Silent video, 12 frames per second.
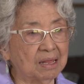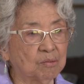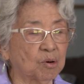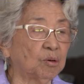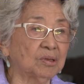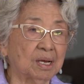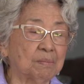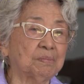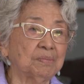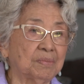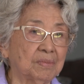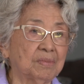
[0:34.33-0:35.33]
rolled up
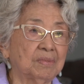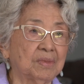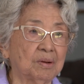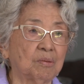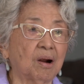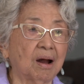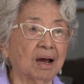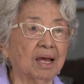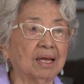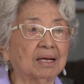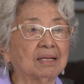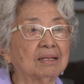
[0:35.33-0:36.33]
the
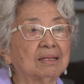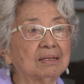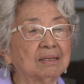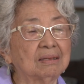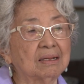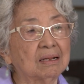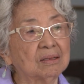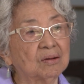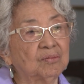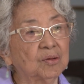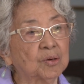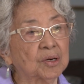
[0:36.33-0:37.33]
rug on the
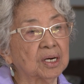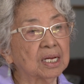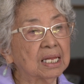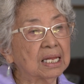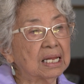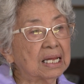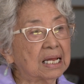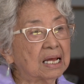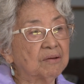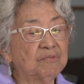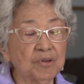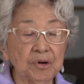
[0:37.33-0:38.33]
floor.
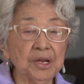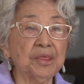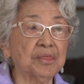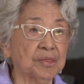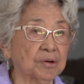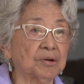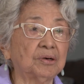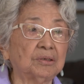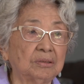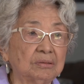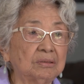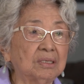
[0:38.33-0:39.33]
Very
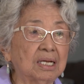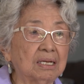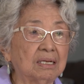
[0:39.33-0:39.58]
thorough